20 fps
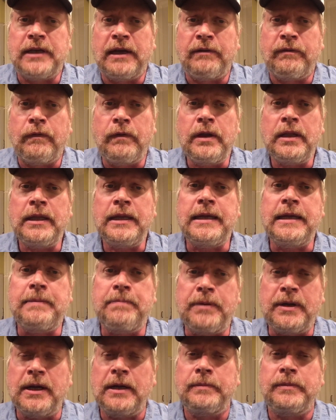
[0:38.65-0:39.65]
I've really
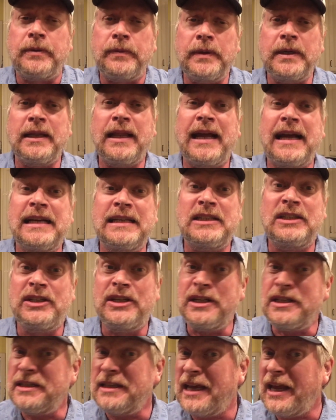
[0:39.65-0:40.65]
come to realize
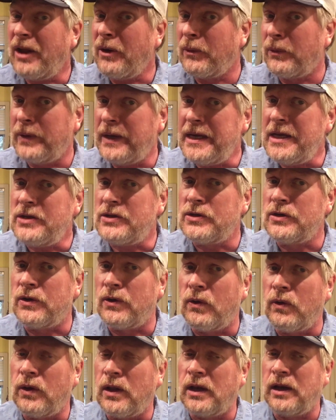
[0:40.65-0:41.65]
just how
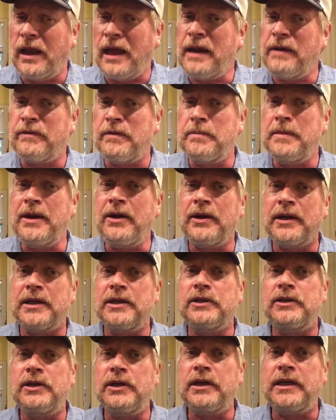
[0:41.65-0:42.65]
regional a lot of
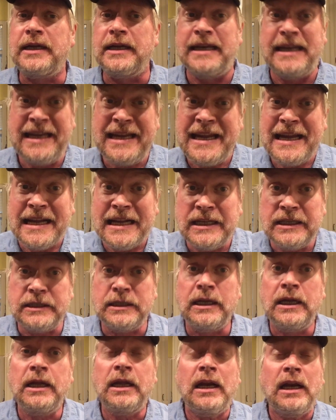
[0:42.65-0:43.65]
American cooking is.